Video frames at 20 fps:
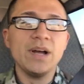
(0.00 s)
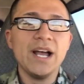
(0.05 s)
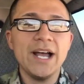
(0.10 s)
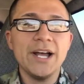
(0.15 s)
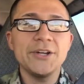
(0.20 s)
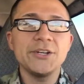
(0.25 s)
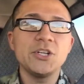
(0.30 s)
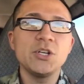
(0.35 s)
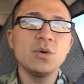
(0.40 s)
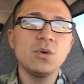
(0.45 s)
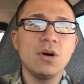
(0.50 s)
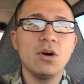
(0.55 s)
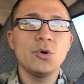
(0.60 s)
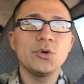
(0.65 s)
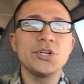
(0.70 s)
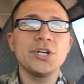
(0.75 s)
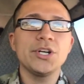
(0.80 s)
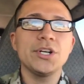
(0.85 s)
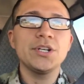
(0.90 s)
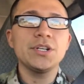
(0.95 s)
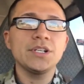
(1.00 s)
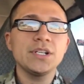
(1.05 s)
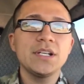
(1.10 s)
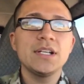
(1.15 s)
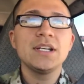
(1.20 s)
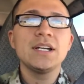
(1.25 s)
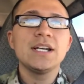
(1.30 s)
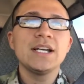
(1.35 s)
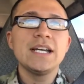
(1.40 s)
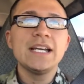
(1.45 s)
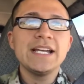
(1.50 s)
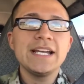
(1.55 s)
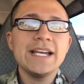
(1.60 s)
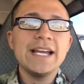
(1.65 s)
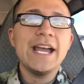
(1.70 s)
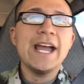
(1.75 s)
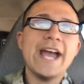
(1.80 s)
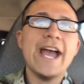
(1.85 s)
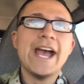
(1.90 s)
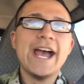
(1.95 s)
by a new owner
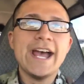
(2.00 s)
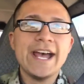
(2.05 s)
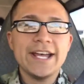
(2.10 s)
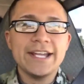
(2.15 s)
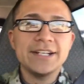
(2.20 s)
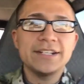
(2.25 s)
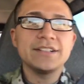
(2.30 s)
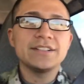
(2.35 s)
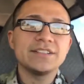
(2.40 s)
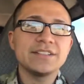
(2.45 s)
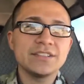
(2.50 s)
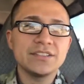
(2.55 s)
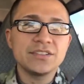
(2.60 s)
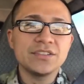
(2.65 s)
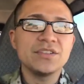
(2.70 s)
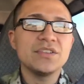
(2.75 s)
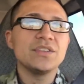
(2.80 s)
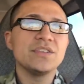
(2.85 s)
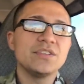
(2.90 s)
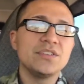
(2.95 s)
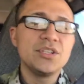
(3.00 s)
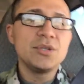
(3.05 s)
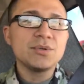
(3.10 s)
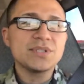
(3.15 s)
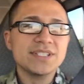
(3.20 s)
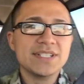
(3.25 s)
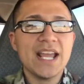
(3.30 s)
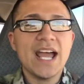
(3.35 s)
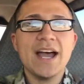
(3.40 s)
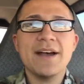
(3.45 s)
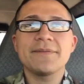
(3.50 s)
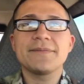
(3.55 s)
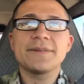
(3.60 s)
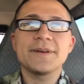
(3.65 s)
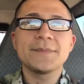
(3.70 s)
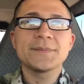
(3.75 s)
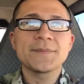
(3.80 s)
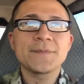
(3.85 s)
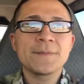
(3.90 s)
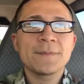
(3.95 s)
and new staff.
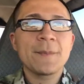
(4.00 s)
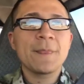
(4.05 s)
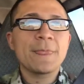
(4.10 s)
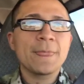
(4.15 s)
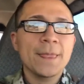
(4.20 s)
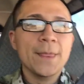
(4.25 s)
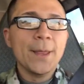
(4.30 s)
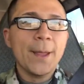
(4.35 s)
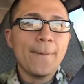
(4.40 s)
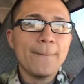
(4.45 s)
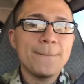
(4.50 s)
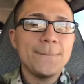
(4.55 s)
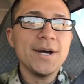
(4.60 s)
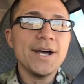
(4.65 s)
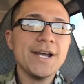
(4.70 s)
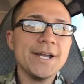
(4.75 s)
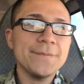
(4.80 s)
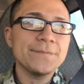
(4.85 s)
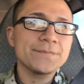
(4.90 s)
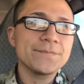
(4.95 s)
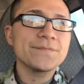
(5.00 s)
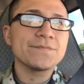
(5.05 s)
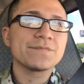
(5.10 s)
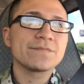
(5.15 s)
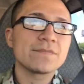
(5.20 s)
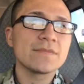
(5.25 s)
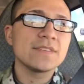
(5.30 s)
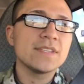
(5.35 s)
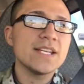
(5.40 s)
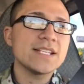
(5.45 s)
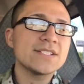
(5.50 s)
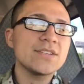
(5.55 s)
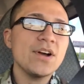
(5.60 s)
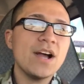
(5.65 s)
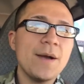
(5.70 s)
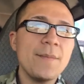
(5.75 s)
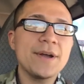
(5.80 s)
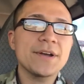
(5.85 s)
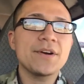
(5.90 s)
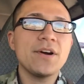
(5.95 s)
But I still
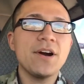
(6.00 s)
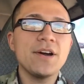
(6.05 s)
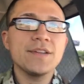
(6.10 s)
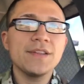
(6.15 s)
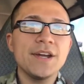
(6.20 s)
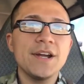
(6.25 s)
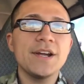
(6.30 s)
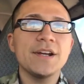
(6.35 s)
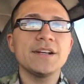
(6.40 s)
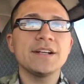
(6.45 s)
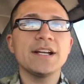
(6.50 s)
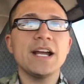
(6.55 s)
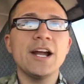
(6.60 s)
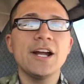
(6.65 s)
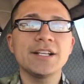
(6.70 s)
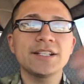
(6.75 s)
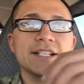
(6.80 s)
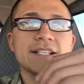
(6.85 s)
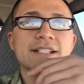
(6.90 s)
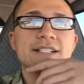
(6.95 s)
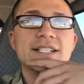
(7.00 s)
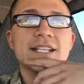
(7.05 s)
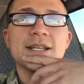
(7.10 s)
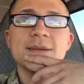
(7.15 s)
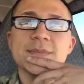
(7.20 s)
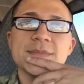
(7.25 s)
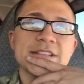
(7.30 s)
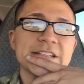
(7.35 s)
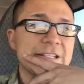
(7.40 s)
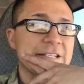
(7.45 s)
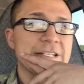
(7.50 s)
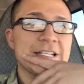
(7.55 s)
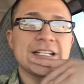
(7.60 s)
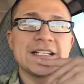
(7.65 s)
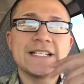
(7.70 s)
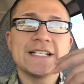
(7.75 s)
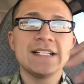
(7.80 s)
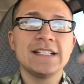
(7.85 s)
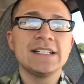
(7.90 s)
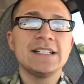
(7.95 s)
have my car there. Everything seems
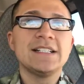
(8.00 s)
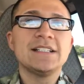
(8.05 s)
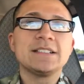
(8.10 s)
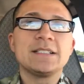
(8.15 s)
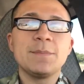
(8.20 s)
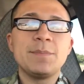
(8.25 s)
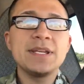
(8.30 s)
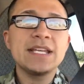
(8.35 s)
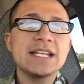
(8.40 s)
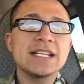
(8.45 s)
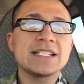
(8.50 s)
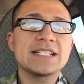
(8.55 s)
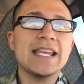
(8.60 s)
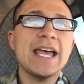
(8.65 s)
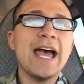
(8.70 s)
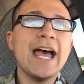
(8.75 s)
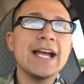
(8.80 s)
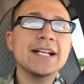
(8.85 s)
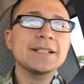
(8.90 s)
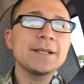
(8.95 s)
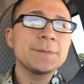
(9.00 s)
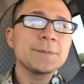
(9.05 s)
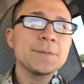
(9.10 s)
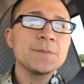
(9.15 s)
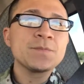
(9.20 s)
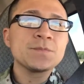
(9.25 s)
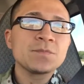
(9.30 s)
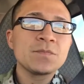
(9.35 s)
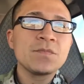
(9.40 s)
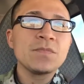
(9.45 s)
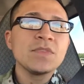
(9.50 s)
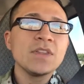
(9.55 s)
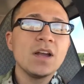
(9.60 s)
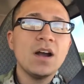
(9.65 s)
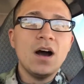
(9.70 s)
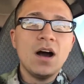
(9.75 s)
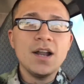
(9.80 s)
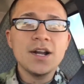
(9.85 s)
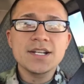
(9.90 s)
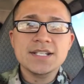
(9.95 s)
to be intact.
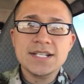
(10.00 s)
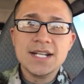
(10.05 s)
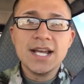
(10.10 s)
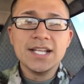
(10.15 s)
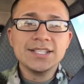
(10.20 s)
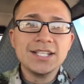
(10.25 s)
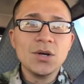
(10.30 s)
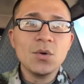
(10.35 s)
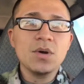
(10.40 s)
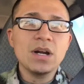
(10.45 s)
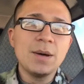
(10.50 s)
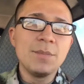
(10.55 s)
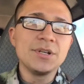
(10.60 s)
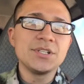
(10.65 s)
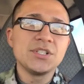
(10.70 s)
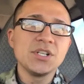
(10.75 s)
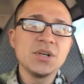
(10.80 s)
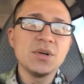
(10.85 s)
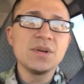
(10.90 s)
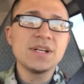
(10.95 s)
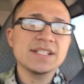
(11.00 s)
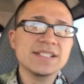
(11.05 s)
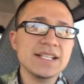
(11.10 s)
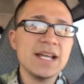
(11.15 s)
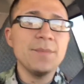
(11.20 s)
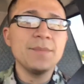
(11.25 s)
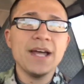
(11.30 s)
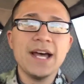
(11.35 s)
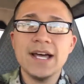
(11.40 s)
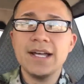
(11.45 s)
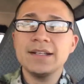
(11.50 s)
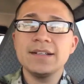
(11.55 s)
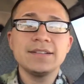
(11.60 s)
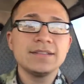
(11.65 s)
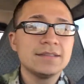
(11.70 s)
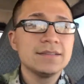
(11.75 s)
Honestly, I think what I'm gonna do is I'm gonna